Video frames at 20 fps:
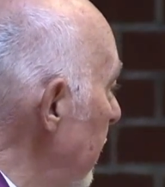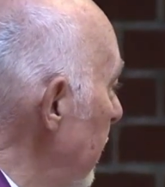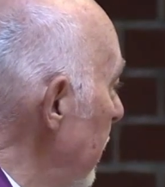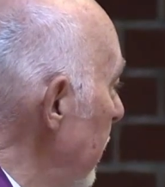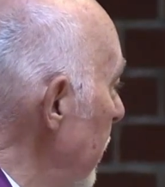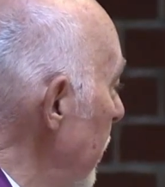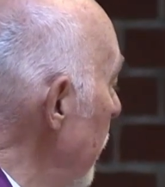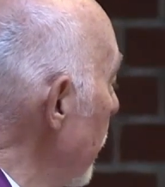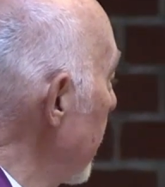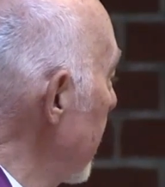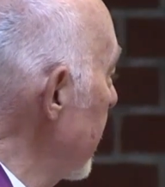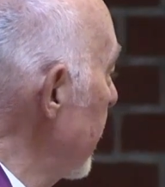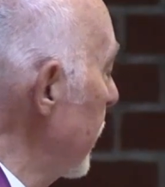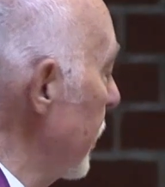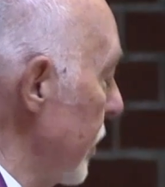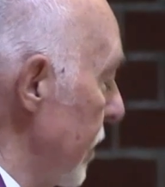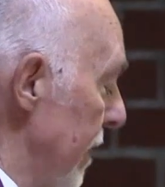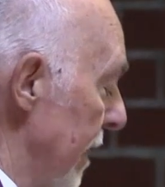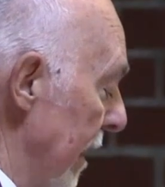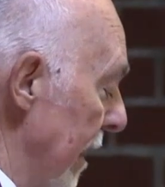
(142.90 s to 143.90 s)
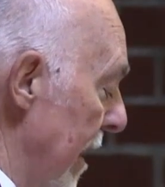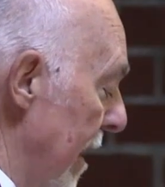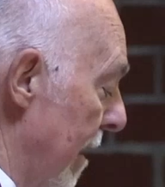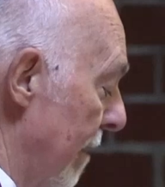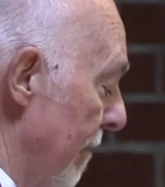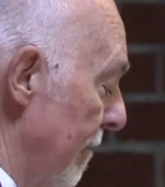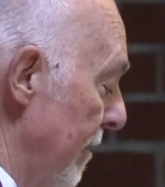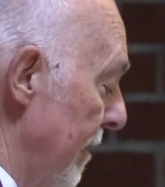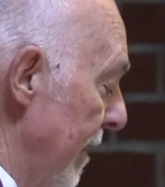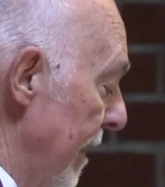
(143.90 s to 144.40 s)
You can choose to love.
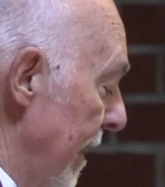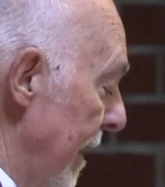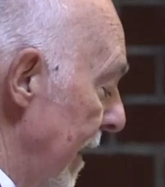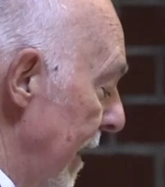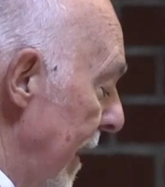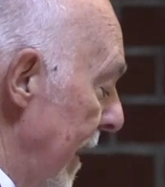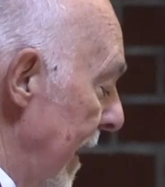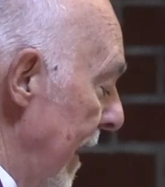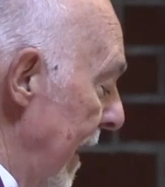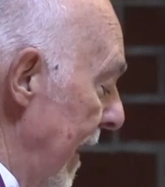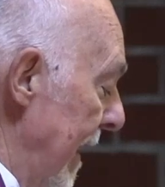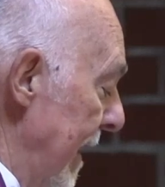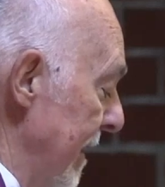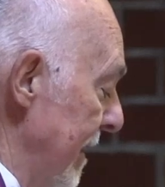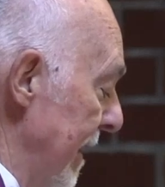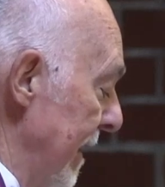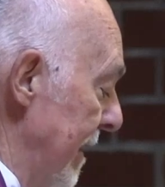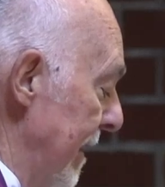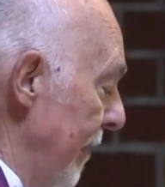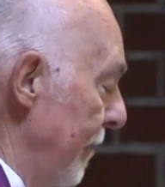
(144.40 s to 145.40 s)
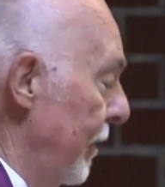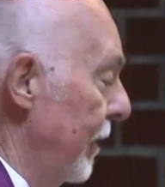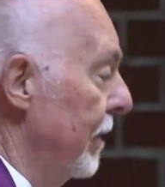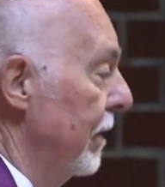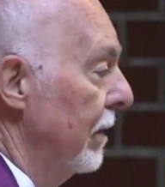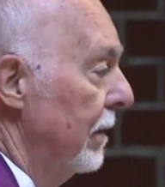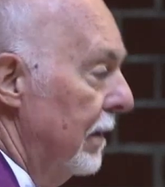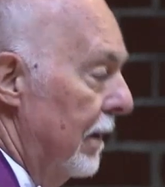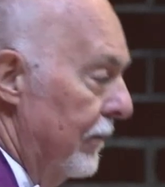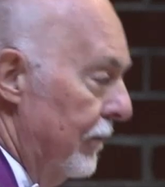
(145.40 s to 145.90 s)
Is it
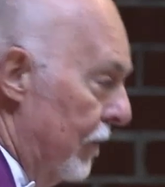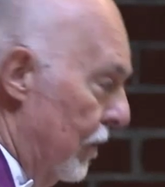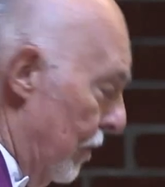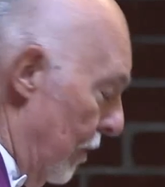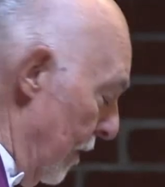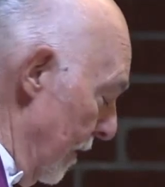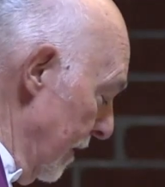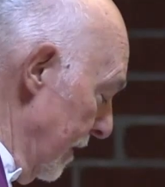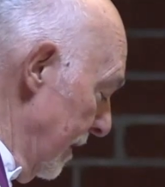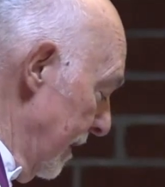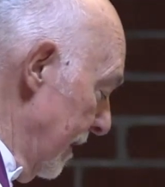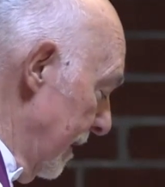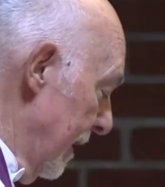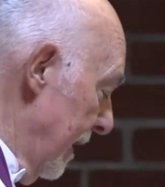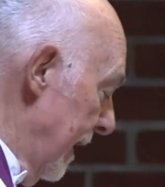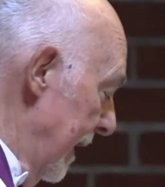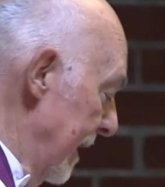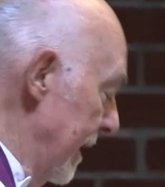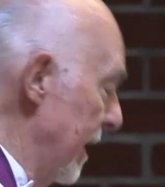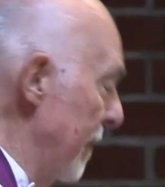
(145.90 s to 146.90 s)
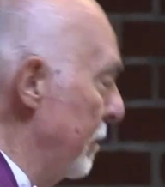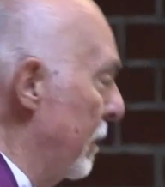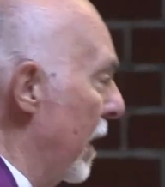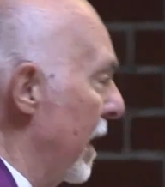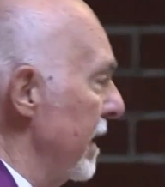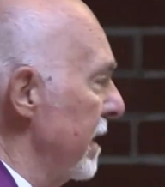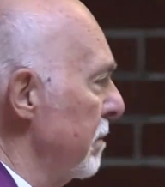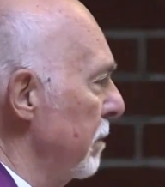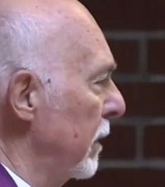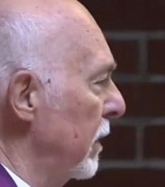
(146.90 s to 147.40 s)
difficult? Of course. Is it
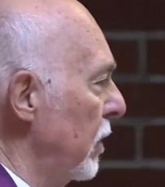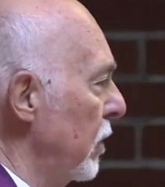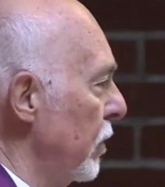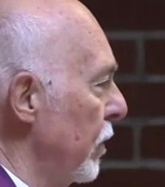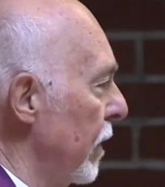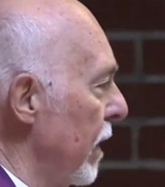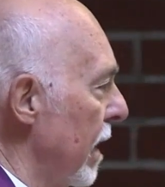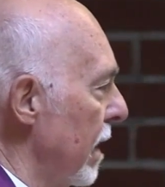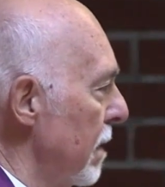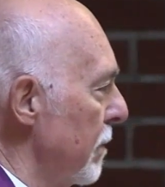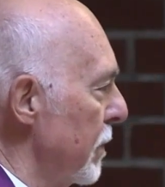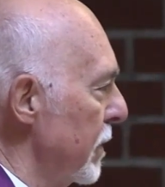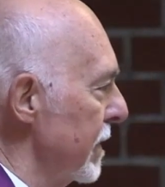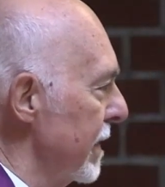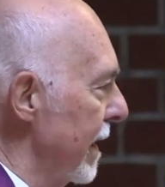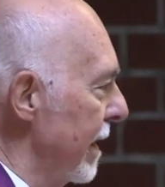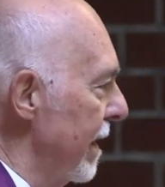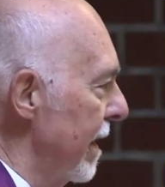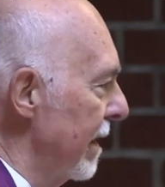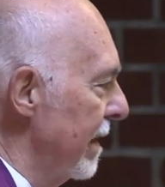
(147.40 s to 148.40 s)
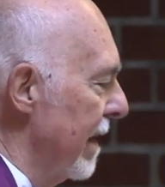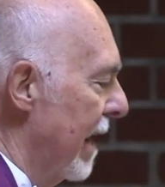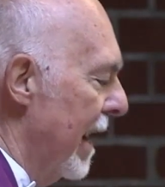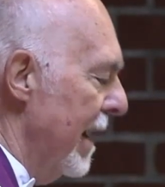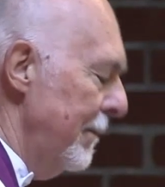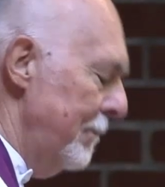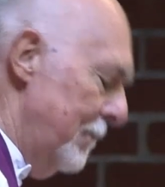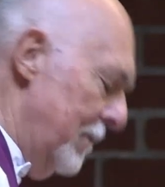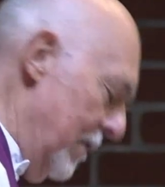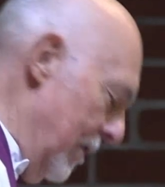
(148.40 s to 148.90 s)
possible to do it 100% of the
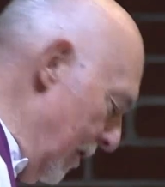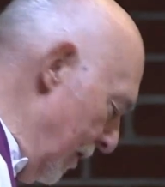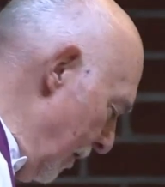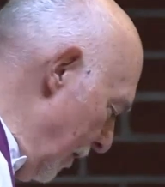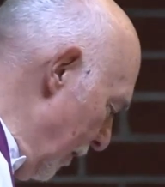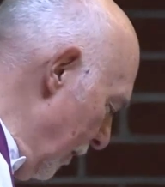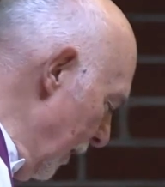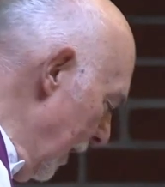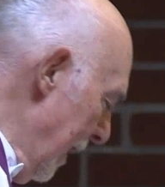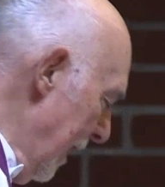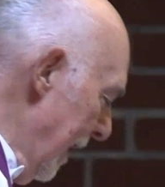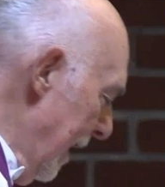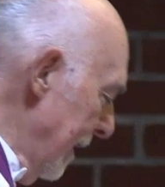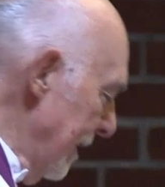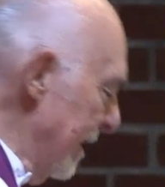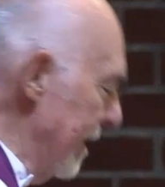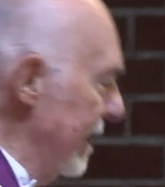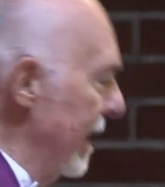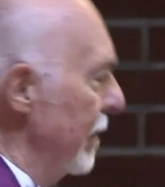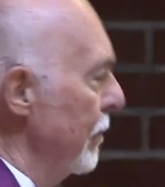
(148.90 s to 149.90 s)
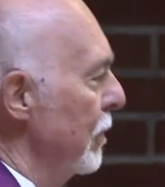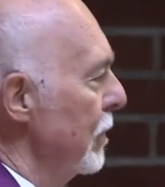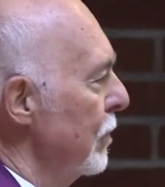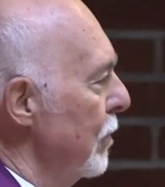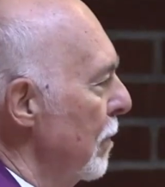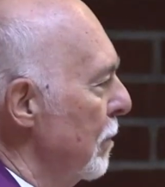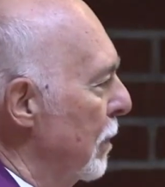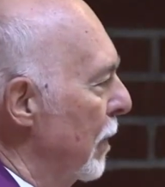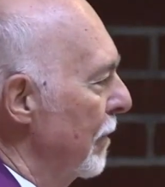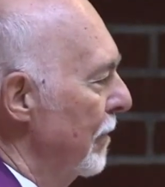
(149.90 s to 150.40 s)
time? No. Does anyone do
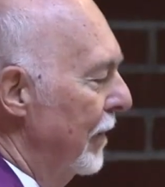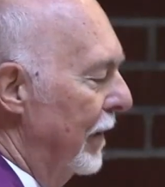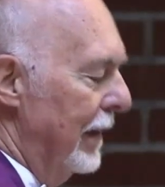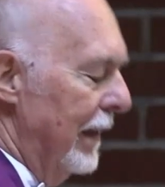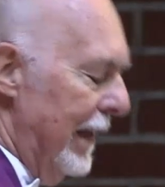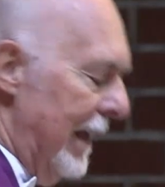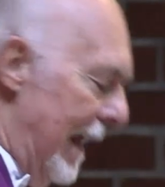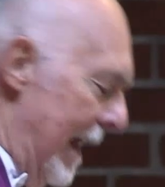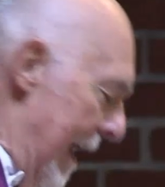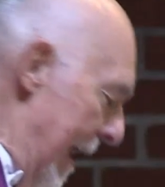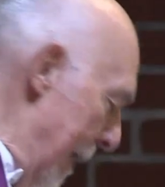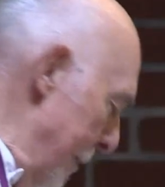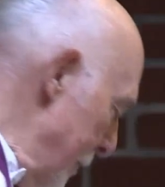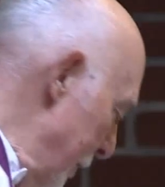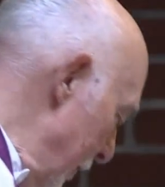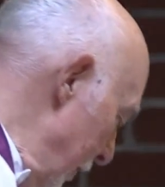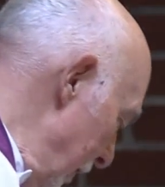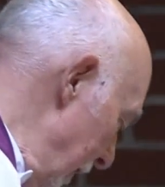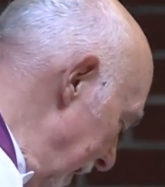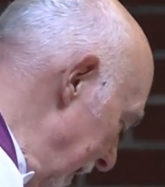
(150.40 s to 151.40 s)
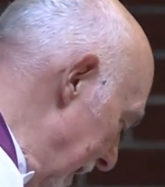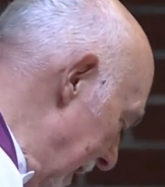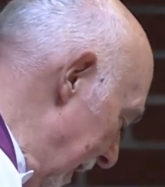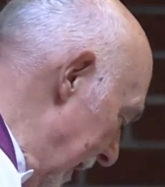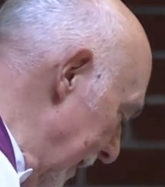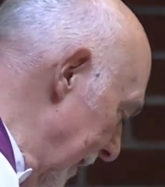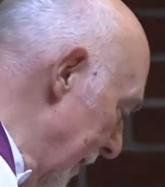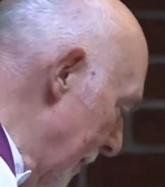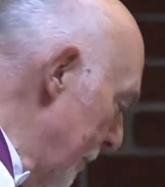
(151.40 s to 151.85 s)
it perfectly? Absolutely not.